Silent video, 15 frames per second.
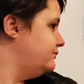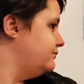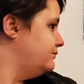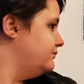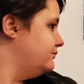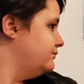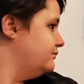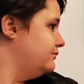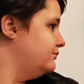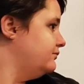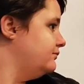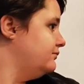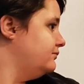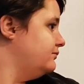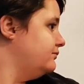
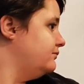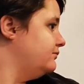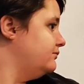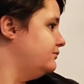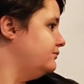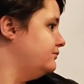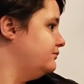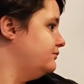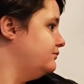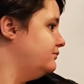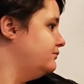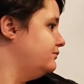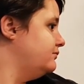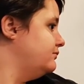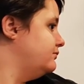
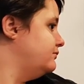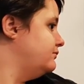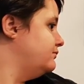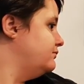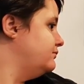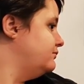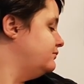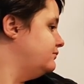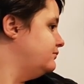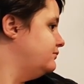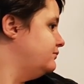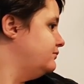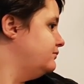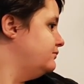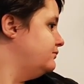
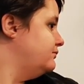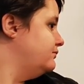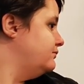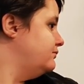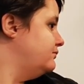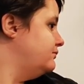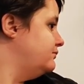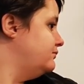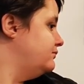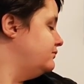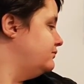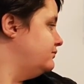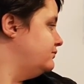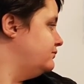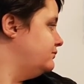
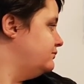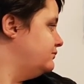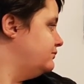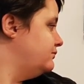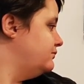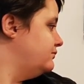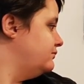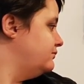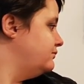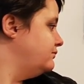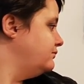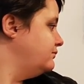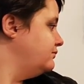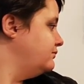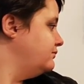
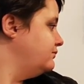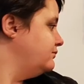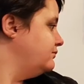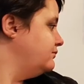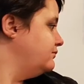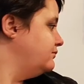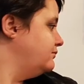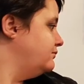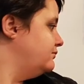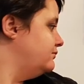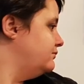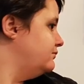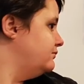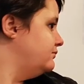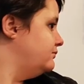
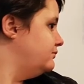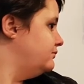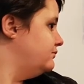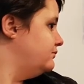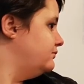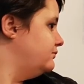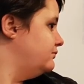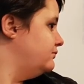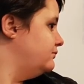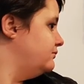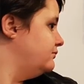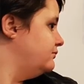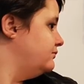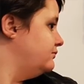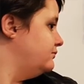
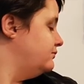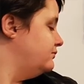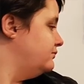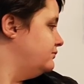(not speaking)